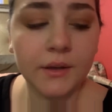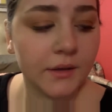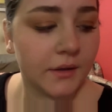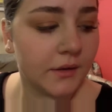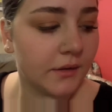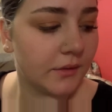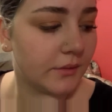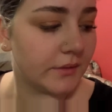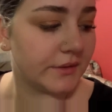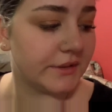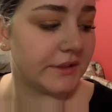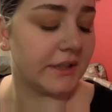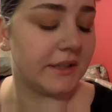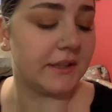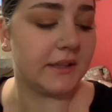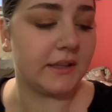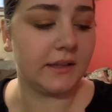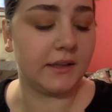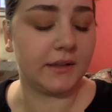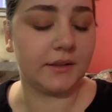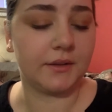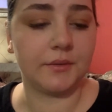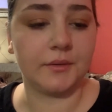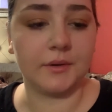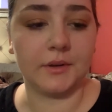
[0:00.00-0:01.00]
which I think
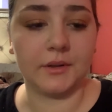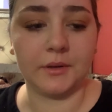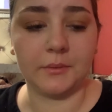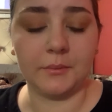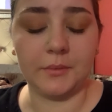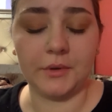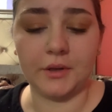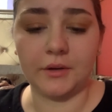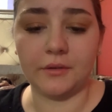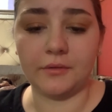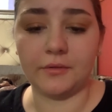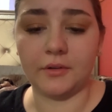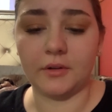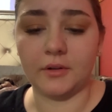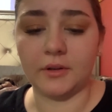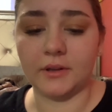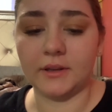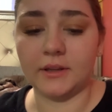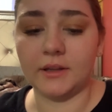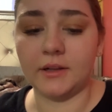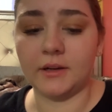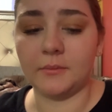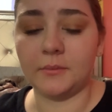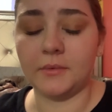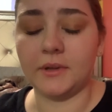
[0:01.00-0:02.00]
is really beautiful. And
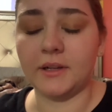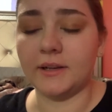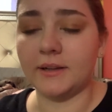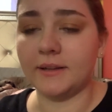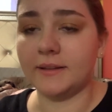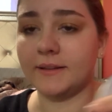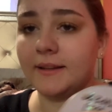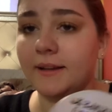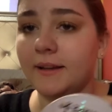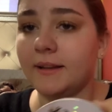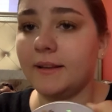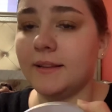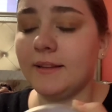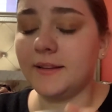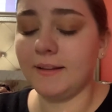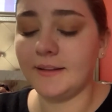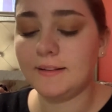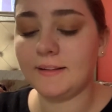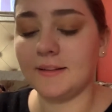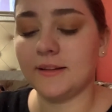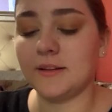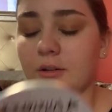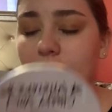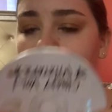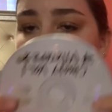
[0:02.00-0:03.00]
then I'm going to take this
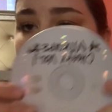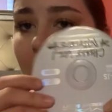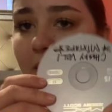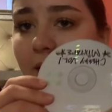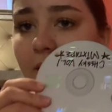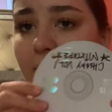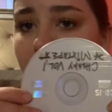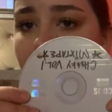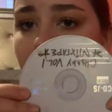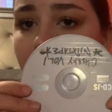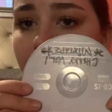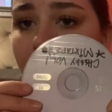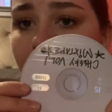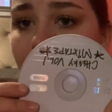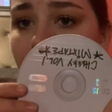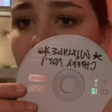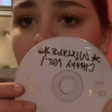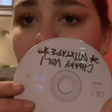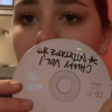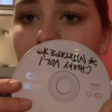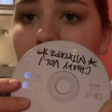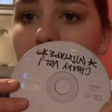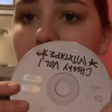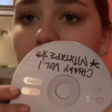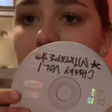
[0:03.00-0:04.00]
little palette
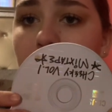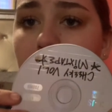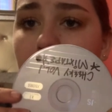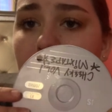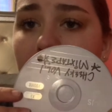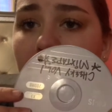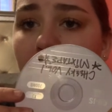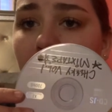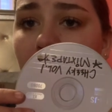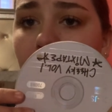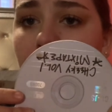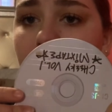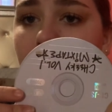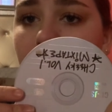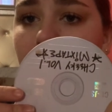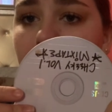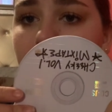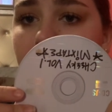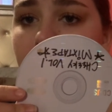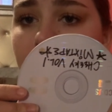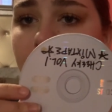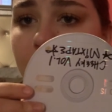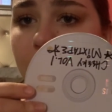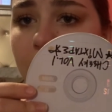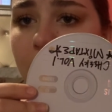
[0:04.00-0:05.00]
from M.A.C.
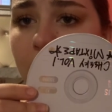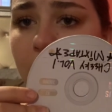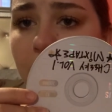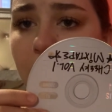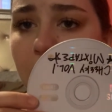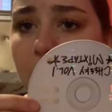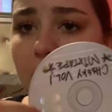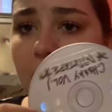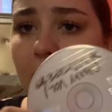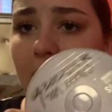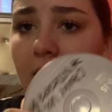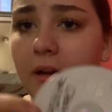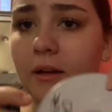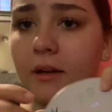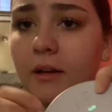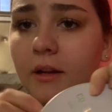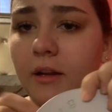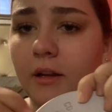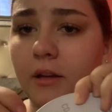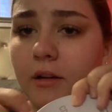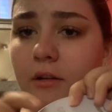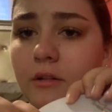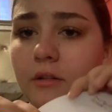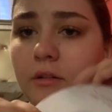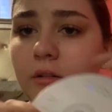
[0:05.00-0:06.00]
It's the M.A.C
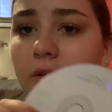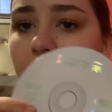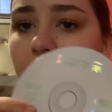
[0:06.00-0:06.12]
and